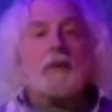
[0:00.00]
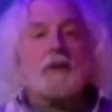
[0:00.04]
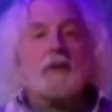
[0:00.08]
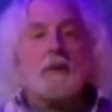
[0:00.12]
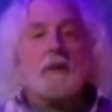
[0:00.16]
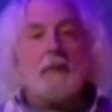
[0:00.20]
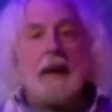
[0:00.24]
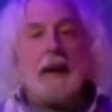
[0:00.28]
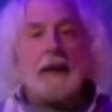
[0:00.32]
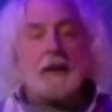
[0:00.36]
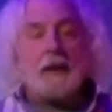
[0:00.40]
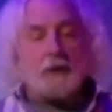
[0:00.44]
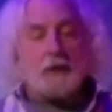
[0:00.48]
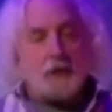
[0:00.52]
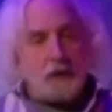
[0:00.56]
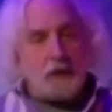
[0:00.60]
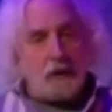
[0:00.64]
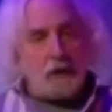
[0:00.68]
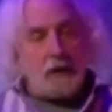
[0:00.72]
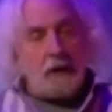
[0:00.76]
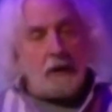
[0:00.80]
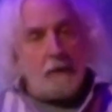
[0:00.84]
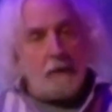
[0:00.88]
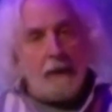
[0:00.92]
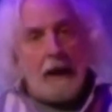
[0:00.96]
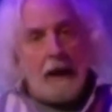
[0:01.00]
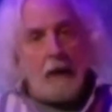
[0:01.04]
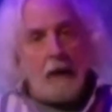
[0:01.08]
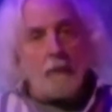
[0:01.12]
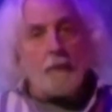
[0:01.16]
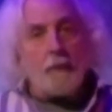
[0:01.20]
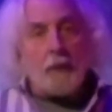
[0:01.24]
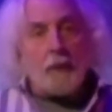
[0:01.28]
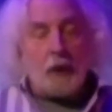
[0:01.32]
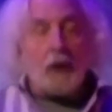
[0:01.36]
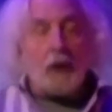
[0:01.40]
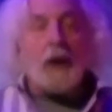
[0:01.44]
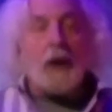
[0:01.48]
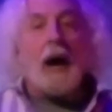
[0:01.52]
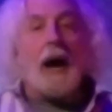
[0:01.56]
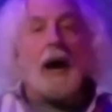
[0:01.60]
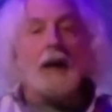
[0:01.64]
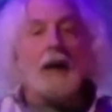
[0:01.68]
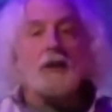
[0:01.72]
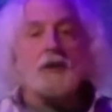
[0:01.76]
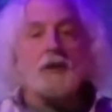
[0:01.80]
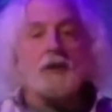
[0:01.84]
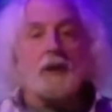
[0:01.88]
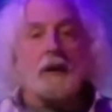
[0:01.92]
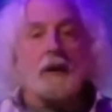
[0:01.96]
to make a certain amount per
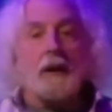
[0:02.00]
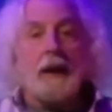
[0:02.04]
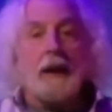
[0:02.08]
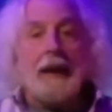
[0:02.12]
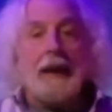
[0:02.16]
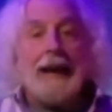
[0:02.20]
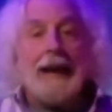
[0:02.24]
concert,